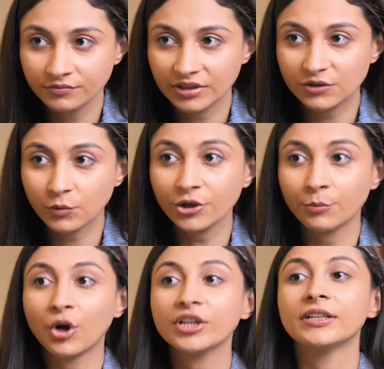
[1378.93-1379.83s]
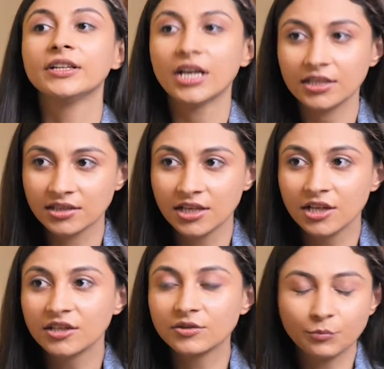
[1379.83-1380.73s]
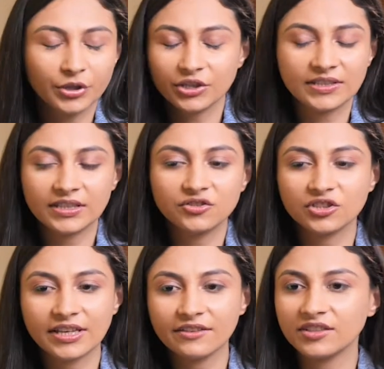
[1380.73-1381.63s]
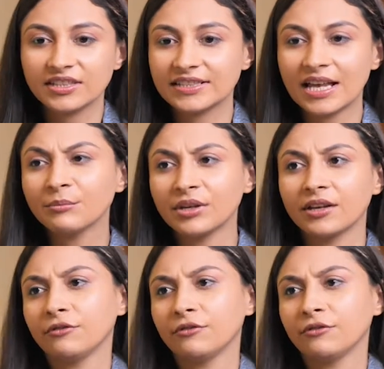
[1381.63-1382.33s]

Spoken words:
It's what your body does. So, because he just gave this example, like